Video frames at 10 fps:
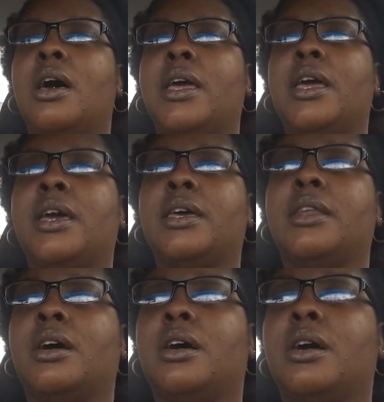
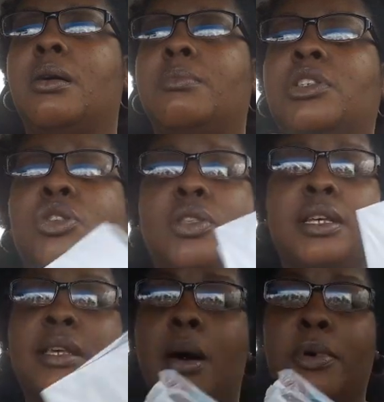And um, so
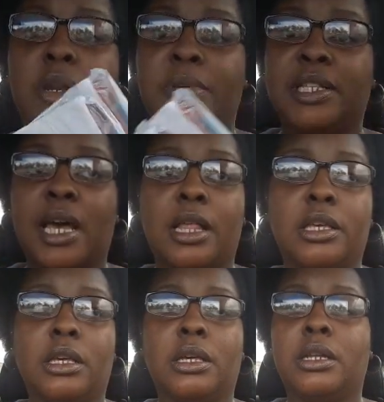that's how I'm going to be
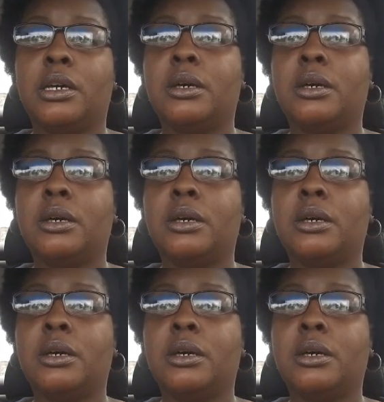tallying it